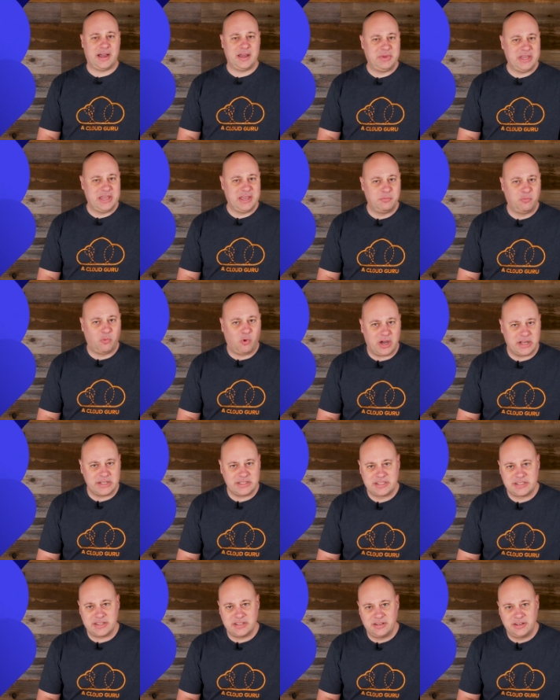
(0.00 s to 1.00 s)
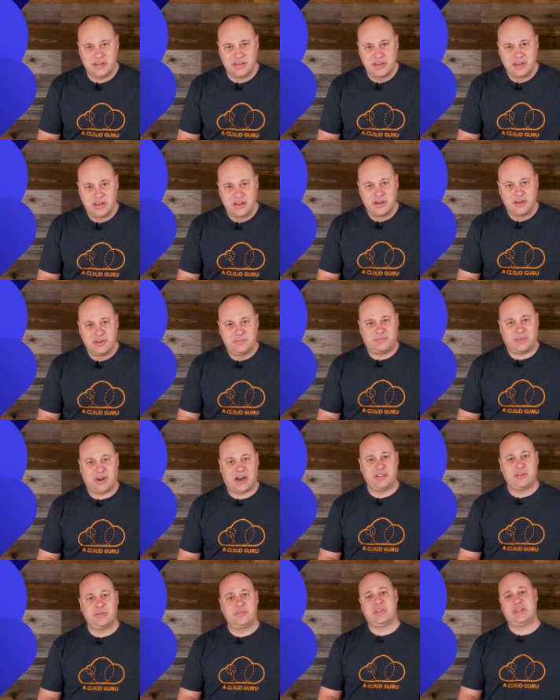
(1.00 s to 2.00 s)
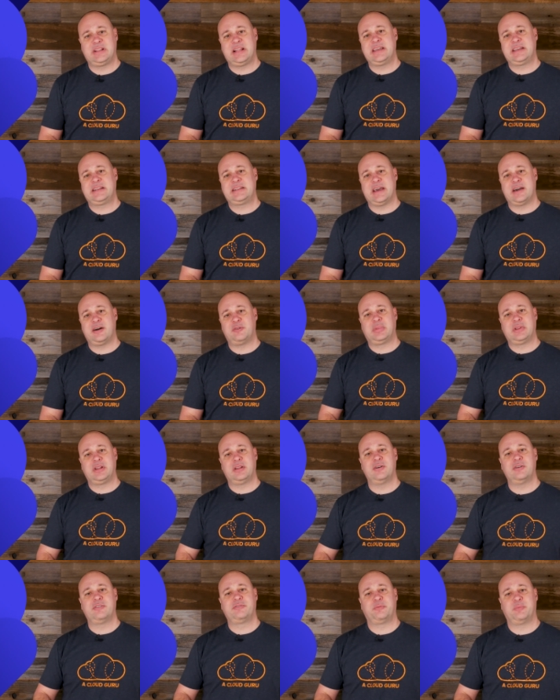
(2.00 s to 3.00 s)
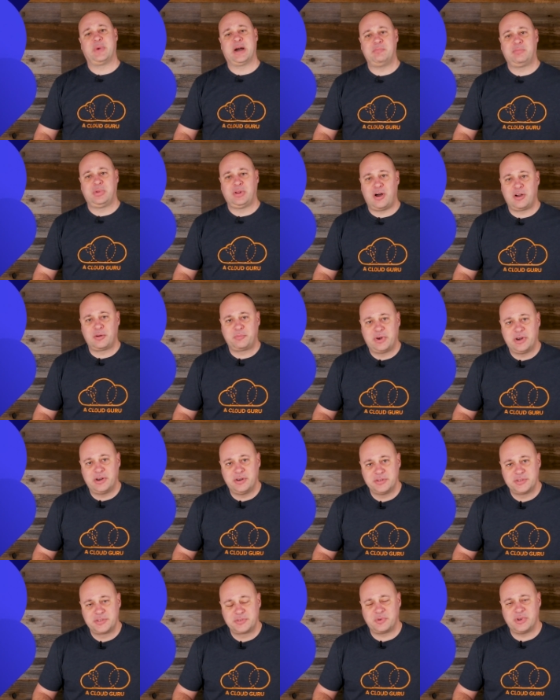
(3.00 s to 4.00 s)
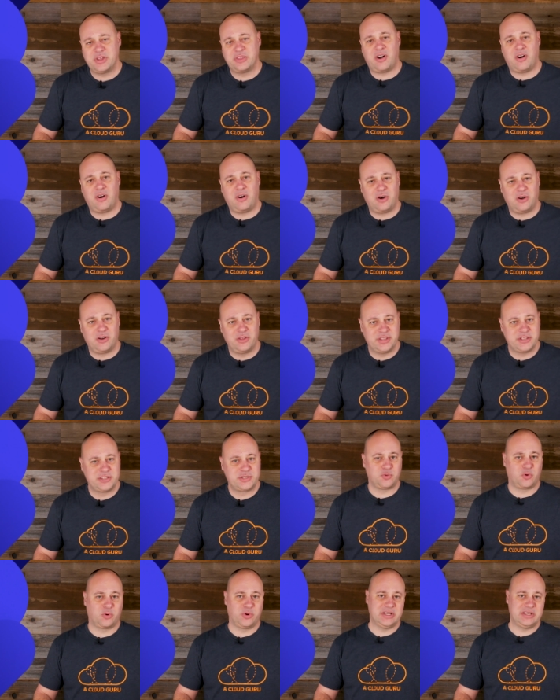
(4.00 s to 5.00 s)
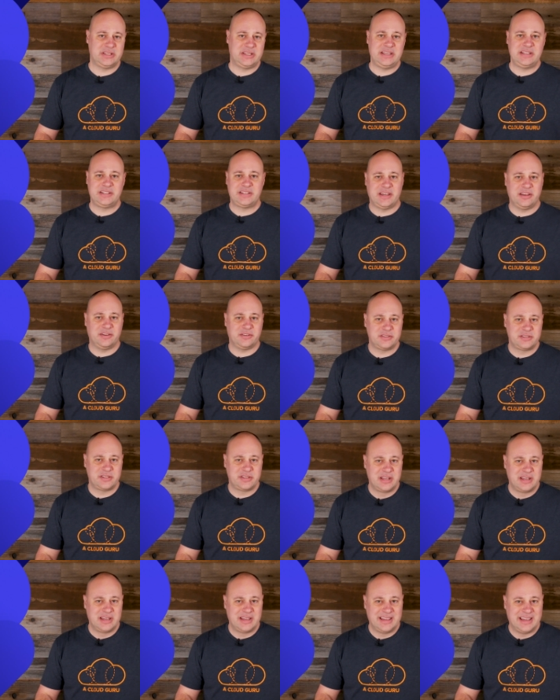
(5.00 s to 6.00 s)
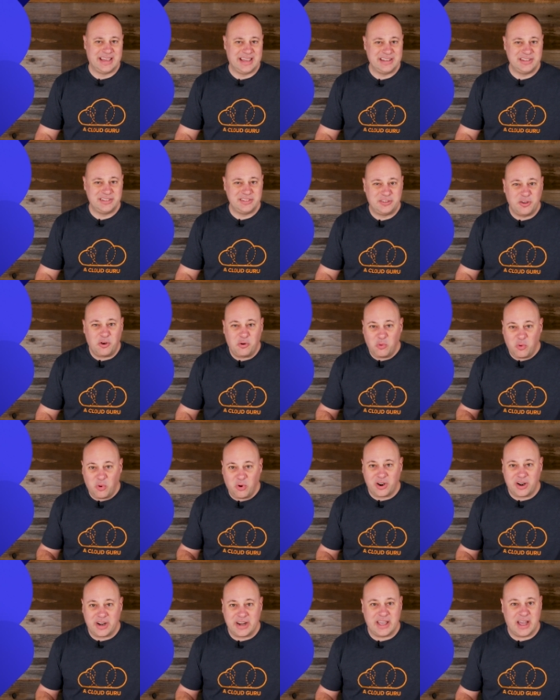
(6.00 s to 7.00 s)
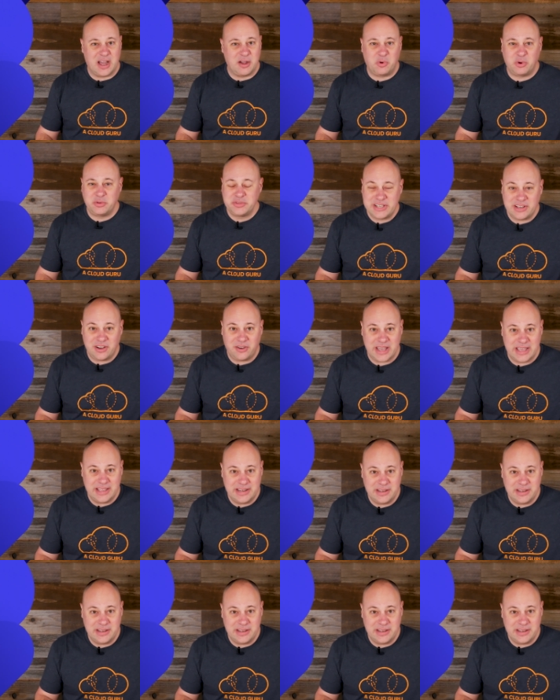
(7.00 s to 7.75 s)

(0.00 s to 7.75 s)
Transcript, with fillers: IBM Watson, follow the link down below for my blog post with all the sorted details. And don't worry, I won't tell